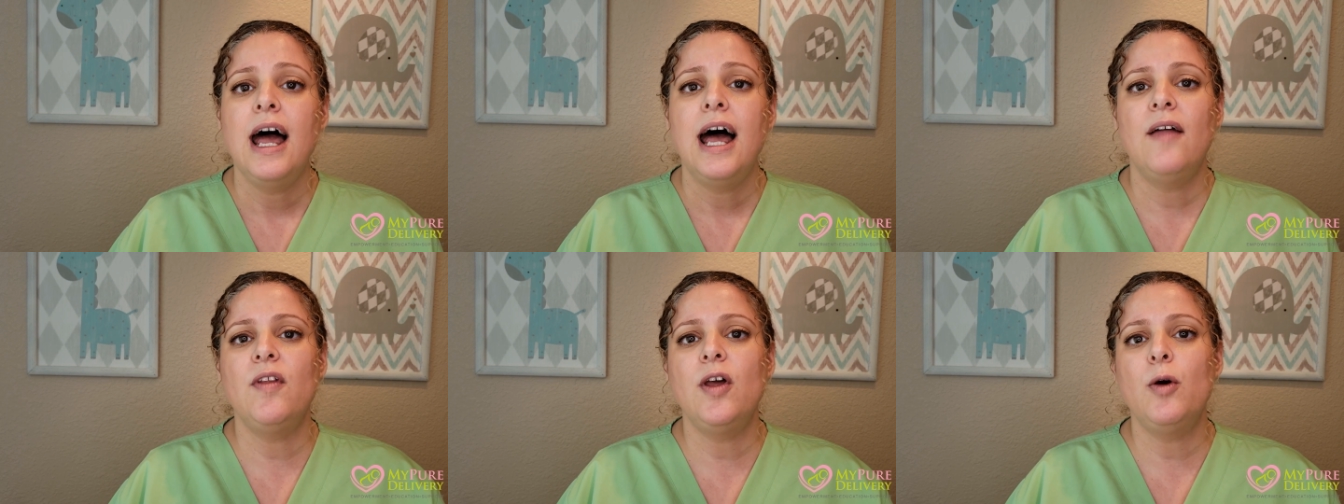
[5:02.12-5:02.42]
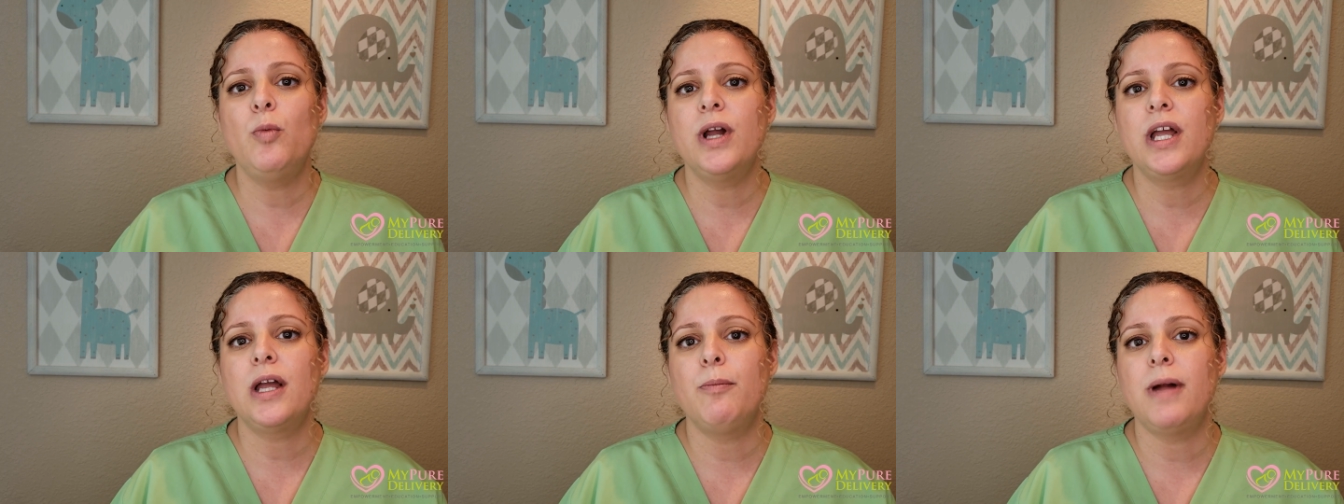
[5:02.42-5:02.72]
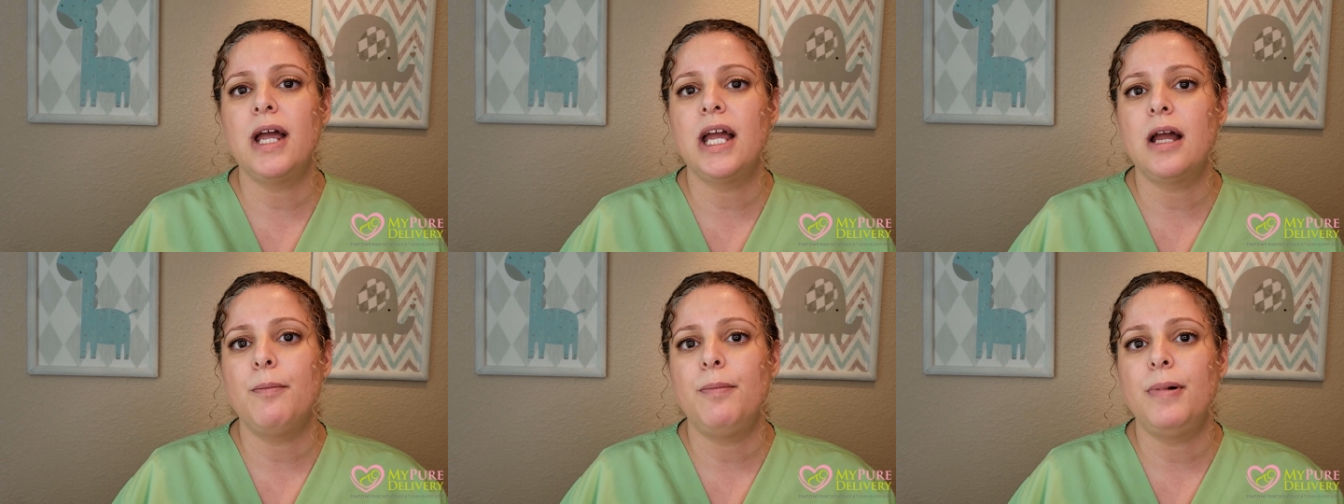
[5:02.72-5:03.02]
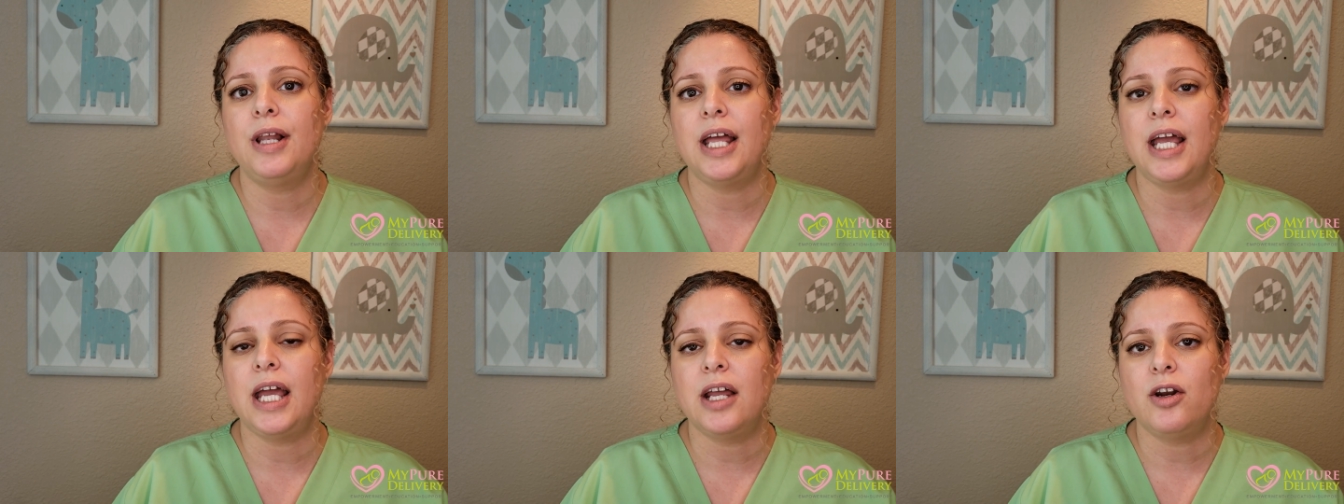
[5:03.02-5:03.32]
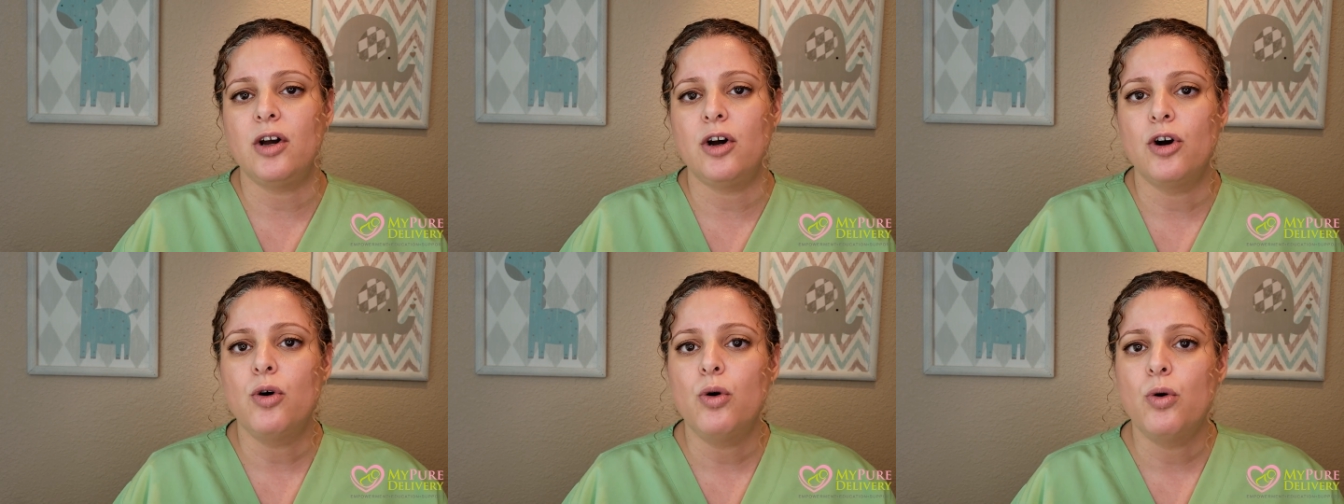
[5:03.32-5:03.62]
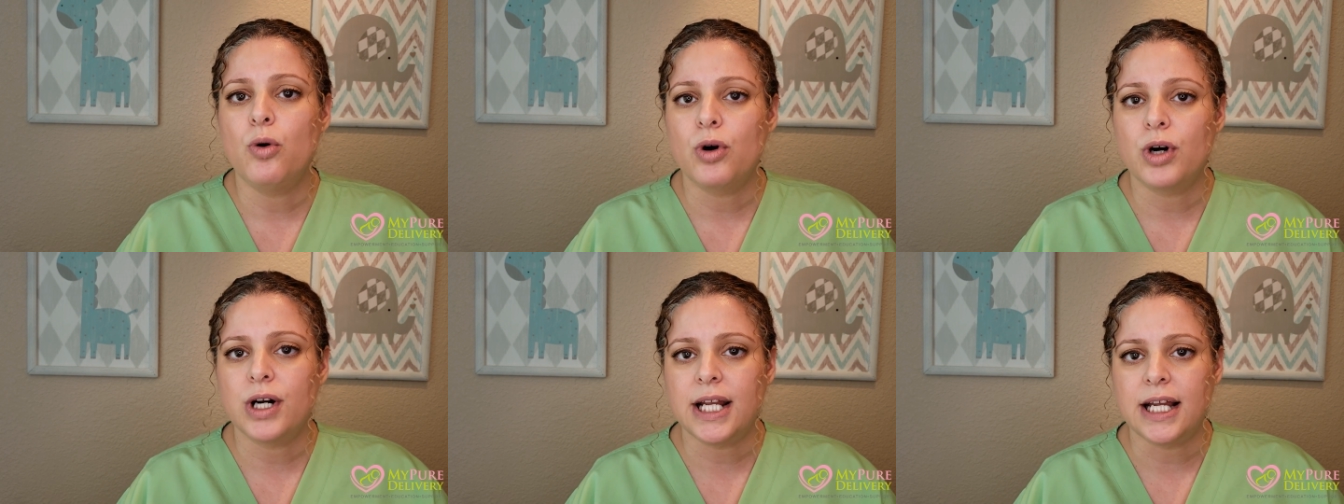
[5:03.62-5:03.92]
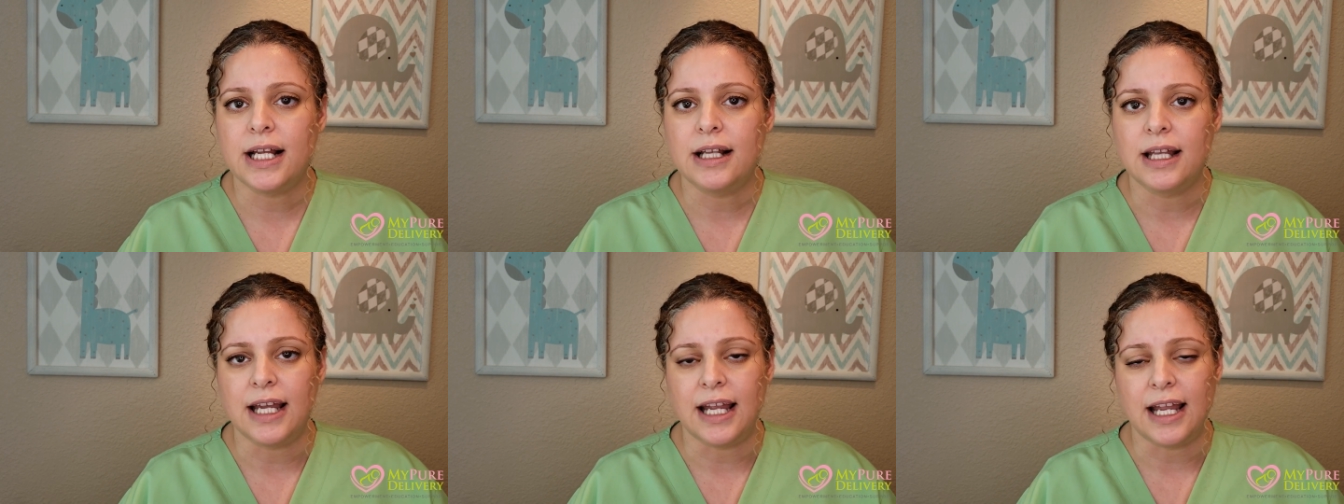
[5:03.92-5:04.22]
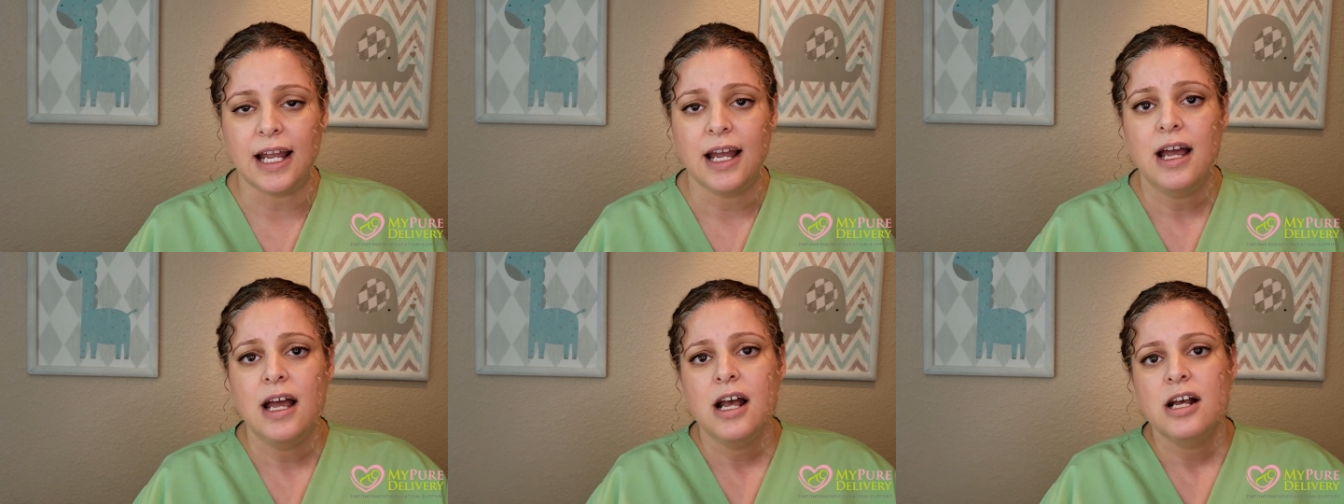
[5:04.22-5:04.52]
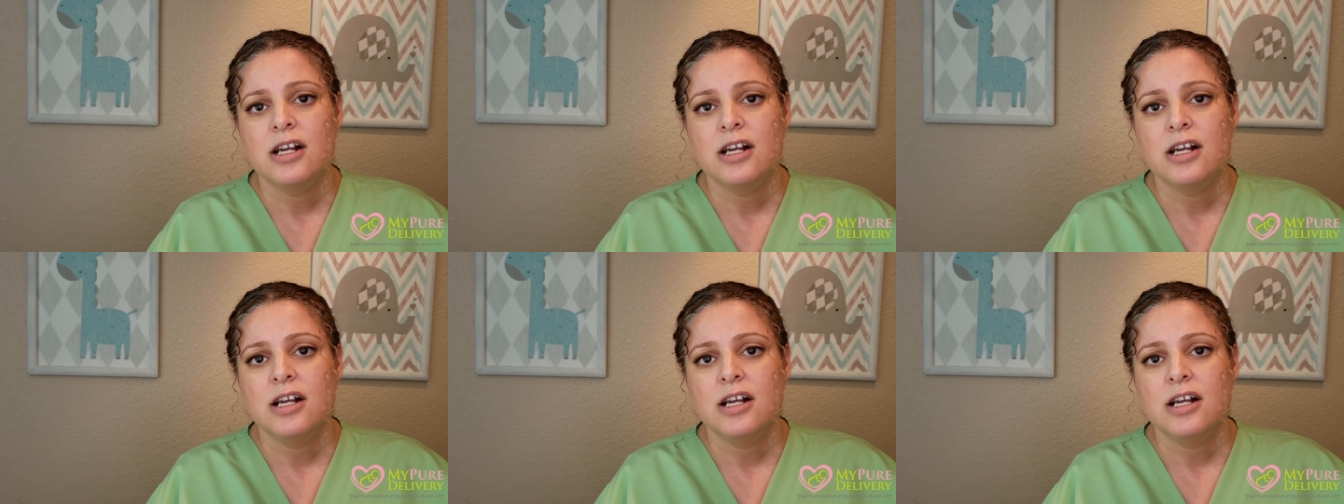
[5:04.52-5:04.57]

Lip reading: and then we can make a plan accordingly.